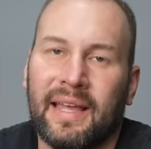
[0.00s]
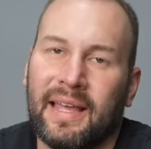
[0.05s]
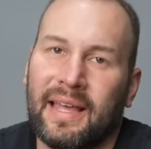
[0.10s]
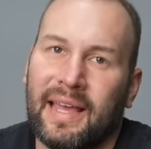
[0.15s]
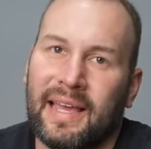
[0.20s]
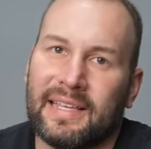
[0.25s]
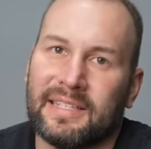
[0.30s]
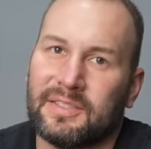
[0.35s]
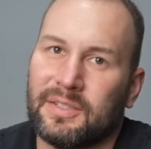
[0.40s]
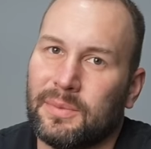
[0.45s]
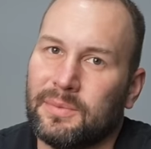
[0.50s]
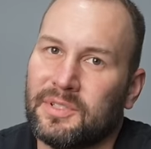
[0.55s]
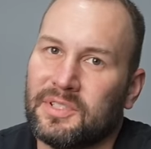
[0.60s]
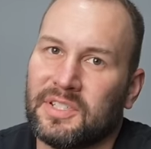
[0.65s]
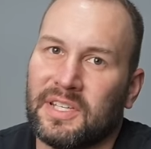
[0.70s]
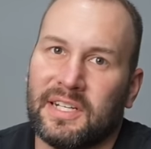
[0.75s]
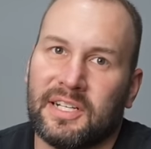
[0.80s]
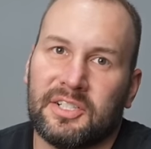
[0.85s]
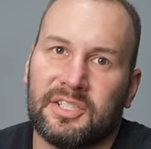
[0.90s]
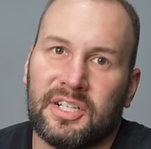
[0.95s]
Hey, so I'm
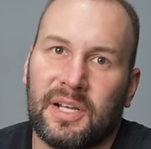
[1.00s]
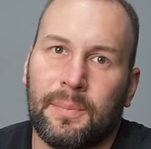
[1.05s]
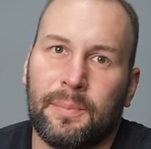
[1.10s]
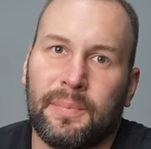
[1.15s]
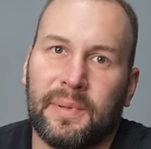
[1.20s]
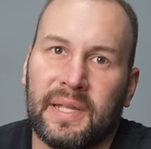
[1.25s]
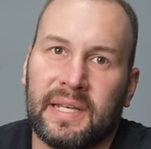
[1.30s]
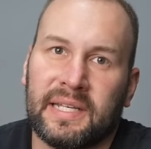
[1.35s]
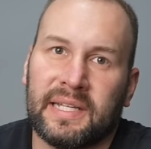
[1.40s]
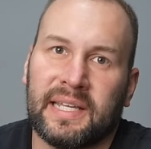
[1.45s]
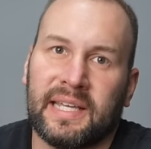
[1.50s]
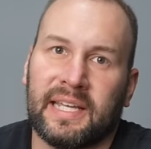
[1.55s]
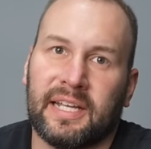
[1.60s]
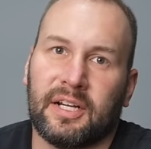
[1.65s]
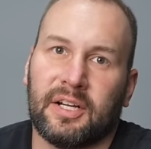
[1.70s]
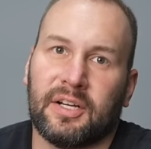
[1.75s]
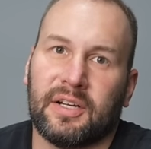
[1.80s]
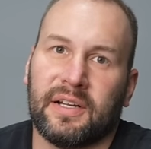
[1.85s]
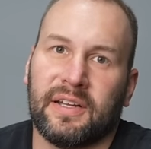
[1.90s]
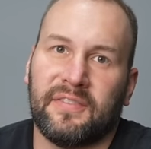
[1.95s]
just gonna jump in
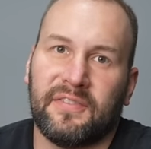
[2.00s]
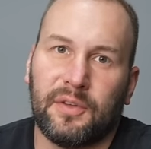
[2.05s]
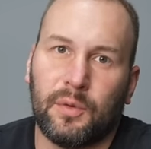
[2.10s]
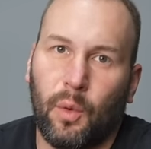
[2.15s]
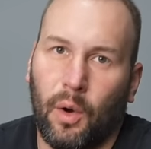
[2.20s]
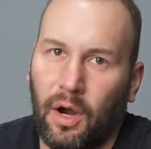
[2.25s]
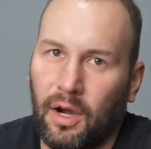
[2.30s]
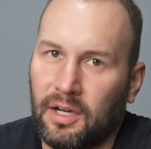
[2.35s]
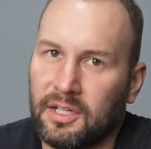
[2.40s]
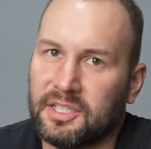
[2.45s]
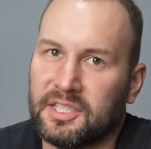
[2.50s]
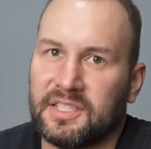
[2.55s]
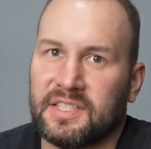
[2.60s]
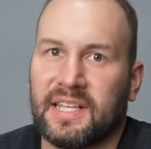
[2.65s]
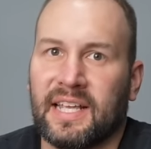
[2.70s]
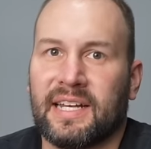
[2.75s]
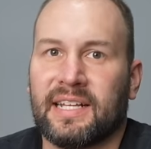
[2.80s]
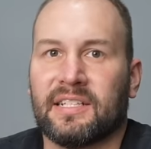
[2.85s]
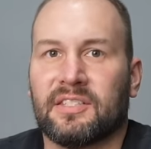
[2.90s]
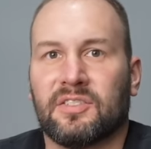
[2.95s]
here. If you are
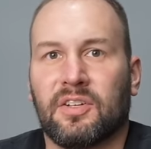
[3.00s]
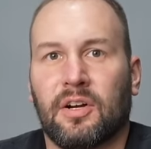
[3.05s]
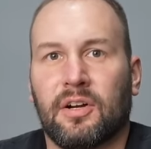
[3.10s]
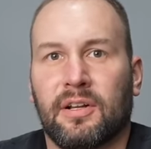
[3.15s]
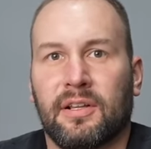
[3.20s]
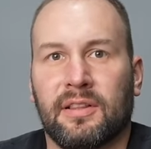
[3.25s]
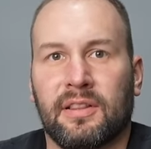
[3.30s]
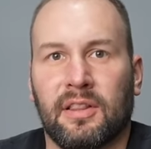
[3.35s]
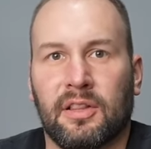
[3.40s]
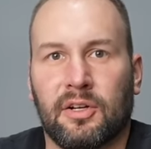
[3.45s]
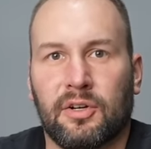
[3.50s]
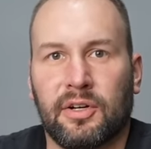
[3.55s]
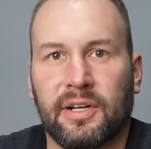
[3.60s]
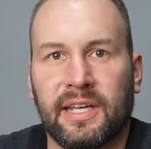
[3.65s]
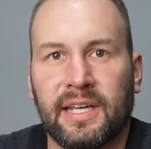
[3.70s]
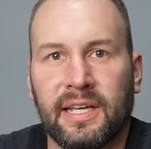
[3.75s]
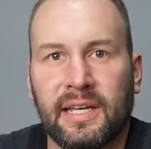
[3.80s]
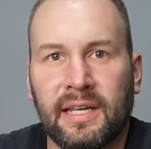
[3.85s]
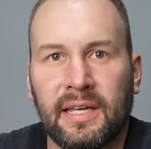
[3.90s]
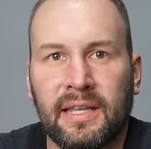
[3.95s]
just getting started in
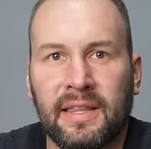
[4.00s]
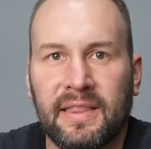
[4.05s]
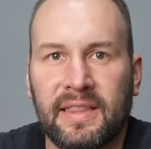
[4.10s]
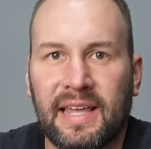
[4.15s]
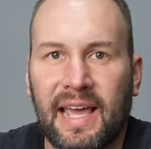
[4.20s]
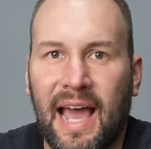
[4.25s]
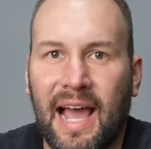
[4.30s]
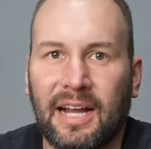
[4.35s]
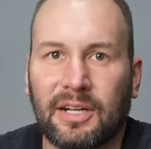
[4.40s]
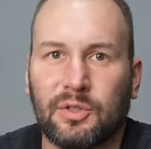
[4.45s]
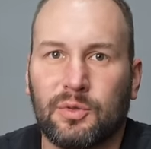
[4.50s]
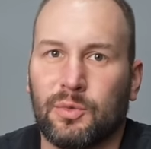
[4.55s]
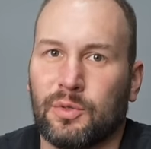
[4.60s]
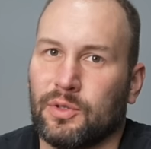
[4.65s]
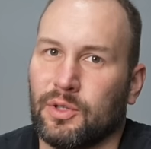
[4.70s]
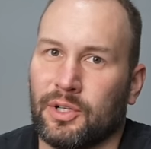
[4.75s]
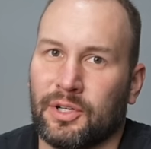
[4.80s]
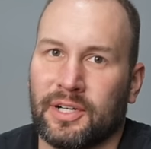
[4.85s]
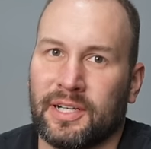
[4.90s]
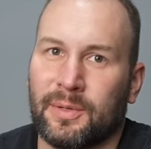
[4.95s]
learning, the
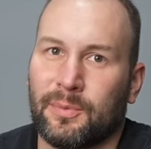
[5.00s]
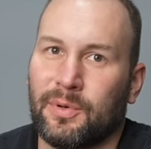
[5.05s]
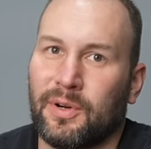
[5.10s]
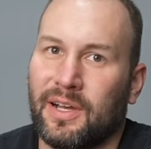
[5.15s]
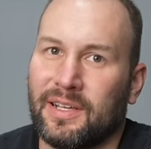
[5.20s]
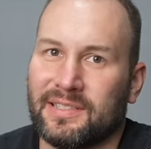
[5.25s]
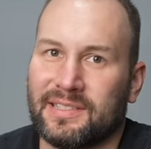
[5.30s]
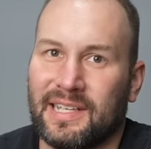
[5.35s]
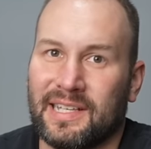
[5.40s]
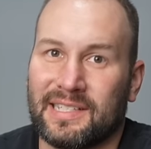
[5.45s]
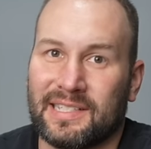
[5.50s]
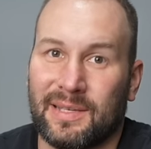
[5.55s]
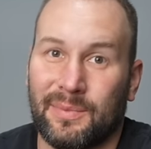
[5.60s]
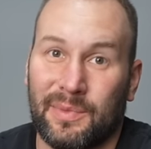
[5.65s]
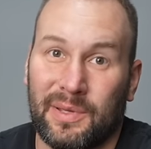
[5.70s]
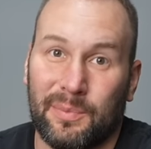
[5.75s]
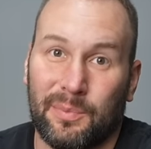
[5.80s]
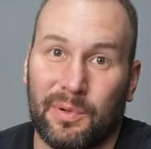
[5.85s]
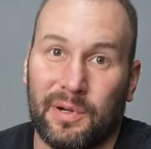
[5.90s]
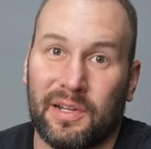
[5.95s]
actual learning process
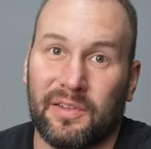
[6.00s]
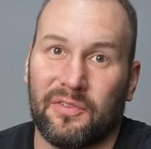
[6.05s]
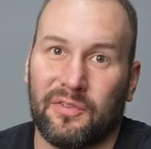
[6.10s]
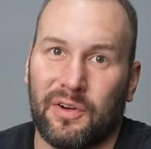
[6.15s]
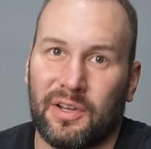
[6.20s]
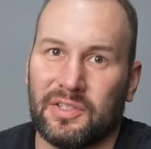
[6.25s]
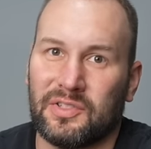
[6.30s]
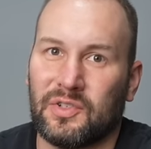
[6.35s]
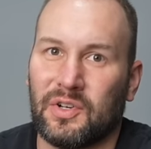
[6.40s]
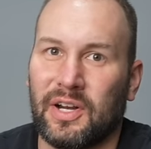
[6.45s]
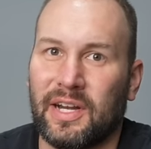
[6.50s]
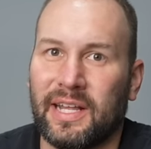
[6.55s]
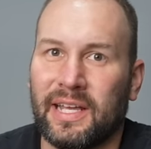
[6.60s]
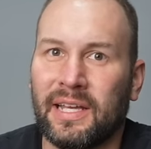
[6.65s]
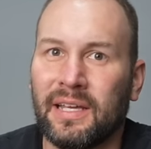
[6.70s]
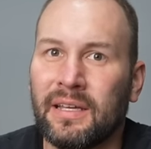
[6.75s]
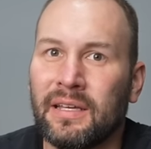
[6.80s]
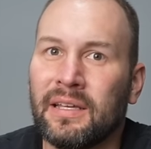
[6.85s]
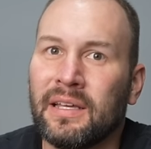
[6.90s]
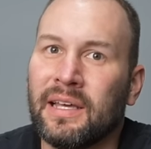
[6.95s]
can be pretty
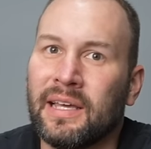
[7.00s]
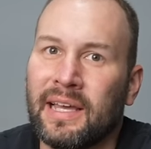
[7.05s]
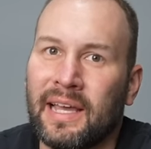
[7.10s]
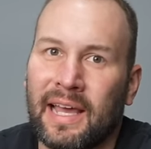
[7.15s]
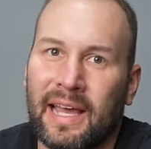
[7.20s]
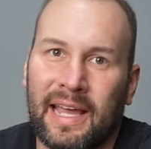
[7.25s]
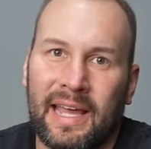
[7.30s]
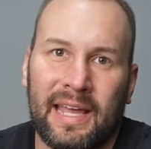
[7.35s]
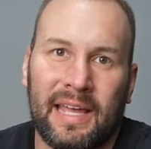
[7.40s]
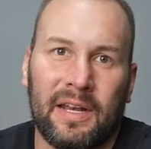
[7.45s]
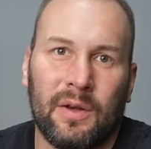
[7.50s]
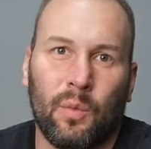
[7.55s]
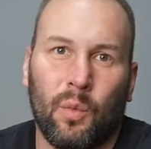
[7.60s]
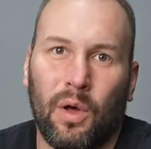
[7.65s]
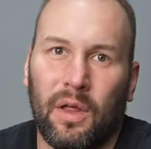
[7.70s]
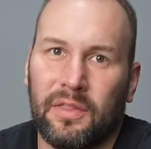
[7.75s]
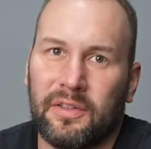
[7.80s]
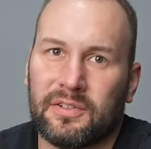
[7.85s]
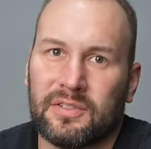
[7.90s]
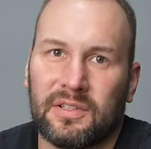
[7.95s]
frustrating. And
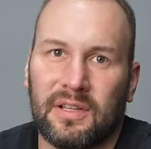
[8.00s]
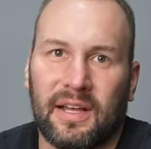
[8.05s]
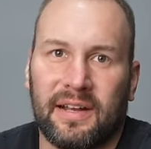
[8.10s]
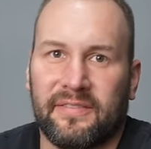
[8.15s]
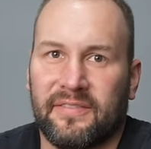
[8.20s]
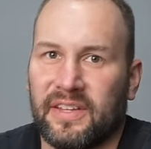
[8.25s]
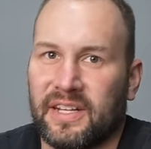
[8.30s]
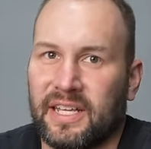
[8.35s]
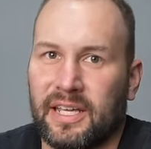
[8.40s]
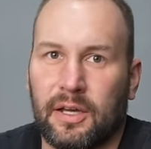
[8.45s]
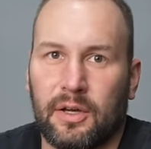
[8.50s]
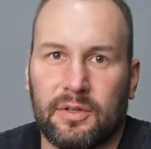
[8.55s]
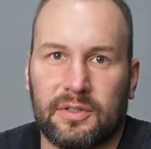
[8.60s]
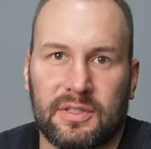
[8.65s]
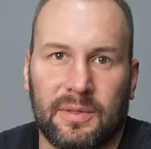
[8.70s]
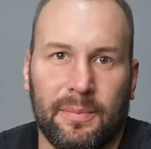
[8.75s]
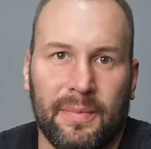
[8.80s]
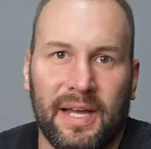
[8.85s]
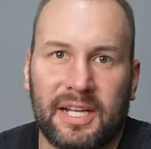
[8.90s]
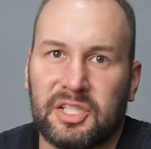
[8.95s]
while there's a lot of
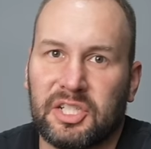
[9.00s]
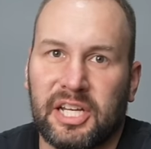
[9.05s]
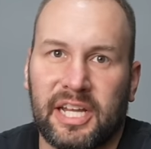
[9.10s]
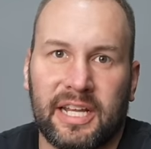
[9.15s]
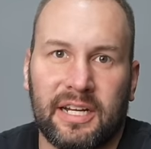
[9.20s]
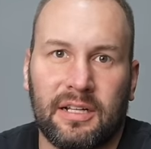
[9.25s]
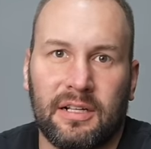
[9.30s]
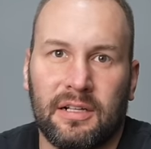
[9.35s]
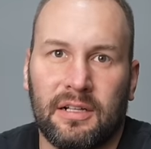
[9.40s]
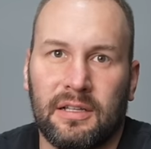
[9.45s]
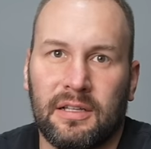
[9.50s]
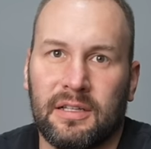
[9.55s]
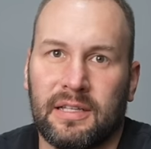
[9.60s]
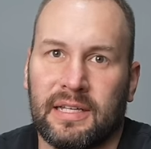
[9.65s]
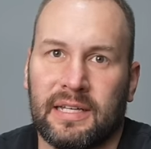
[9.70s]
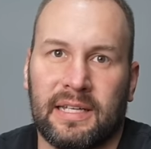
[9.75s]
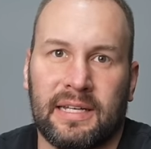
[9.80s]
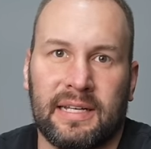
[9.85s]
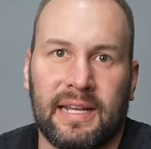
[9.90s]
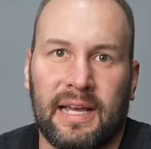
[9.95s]
videos on my channel
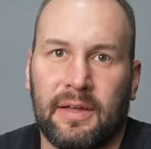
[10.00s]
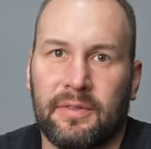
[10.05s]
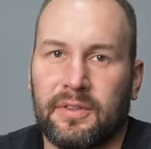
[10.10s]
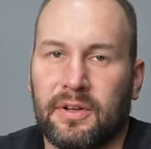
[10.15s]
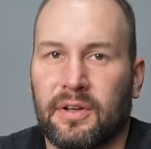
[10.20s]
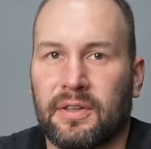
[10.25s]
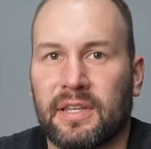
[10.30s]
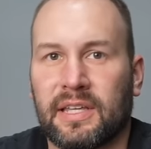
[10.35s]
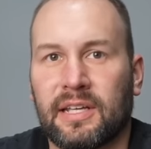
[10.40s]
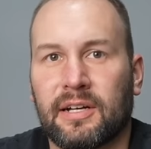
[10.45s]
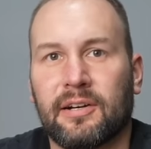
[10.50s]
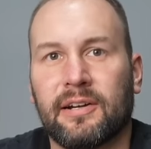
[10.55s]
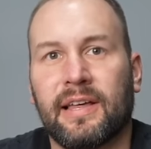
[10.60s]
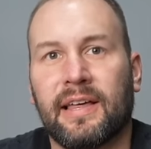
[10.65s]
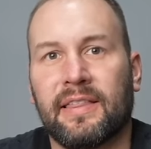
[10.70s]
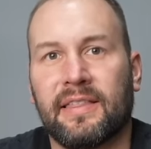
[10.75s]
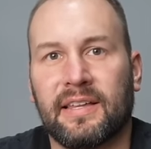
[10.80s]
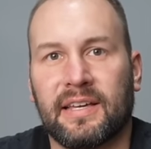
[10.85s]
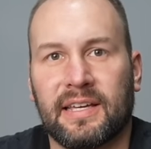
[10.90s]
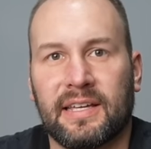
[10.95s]
and out there on the
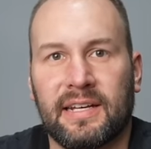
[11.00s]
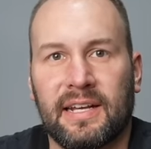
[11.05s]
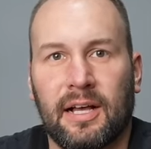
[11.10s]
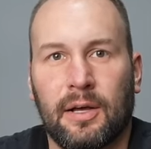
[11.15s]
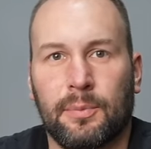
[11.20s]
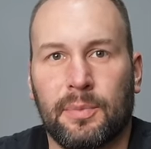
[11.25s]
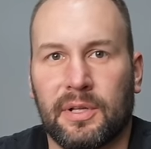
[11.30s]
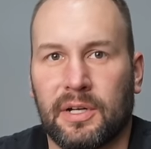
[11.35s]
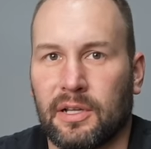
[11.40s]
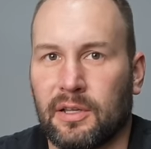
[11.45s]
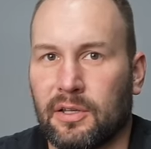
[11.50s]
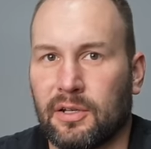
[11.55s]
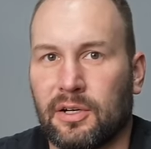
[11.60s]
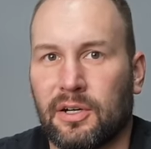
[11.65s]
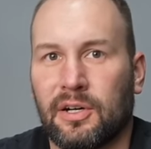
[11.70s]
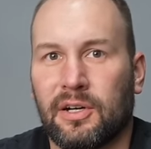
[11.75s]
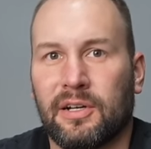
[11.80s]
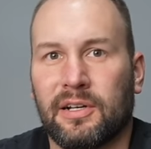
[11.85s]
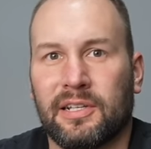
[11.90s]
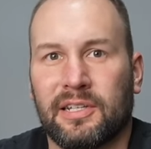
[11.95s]
internet that can help you to
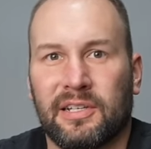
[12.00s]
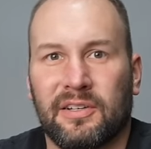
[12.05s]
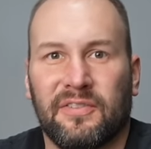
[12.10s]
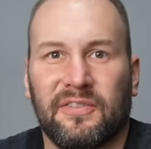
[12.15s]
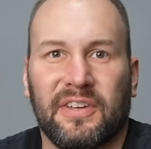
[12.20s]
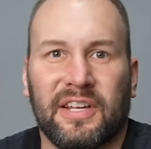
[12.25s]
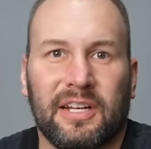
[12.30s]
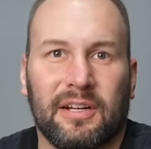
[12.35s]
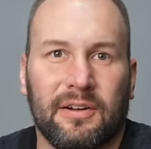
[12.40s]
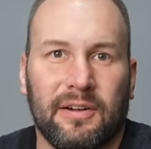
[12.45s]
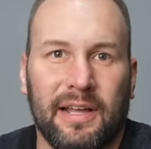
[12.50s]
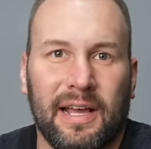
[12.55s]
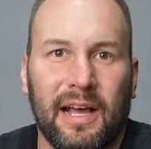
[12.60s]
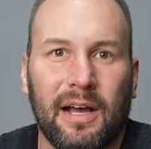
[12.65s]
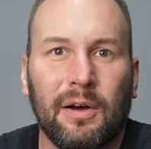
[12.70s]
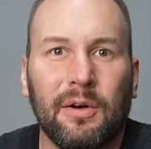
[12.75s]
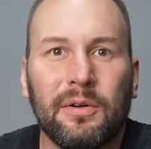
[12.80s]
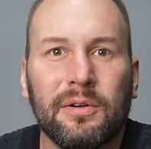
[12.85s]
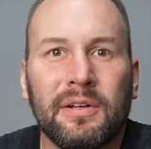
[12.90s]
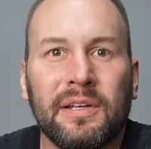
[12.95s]
learn and you'll figure it
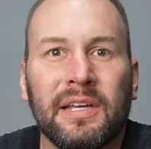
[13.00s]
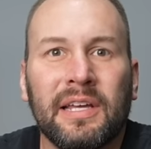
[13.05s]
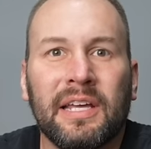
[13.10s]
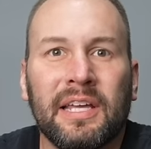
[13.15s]
out,